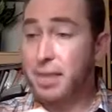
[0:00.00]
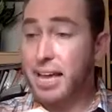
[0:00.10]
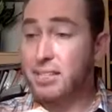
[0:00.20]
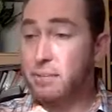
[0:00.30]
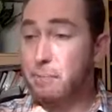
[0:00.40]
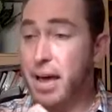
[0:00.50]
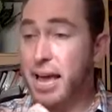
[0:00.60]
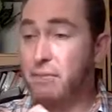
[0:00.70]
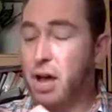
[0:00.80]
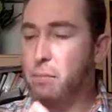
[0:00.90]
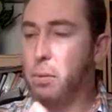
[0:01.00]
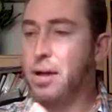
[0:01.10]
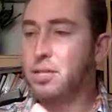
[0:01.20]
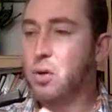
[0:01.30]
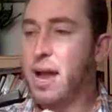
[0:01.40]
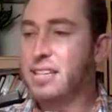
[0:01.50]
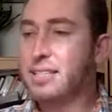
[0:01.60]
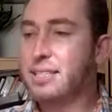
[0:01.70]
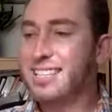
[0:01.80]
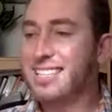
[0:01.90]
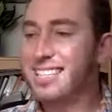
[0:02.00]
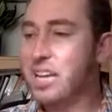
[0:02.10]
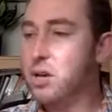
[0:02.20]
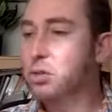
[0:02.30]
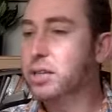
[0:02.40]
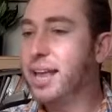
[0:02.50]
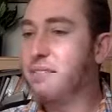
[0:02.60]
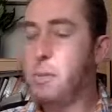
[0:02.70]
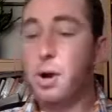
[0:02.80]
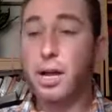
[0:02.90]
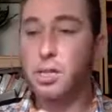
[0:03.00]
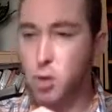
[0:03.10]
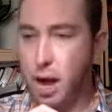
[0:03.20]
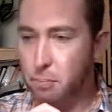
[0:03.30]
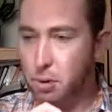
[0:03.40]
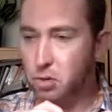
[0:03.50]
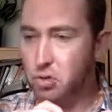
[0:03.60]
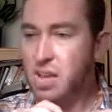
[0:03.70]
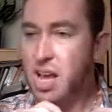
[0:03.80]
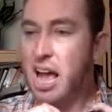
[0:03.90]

As it might have compromised their access to skilled Native American trappers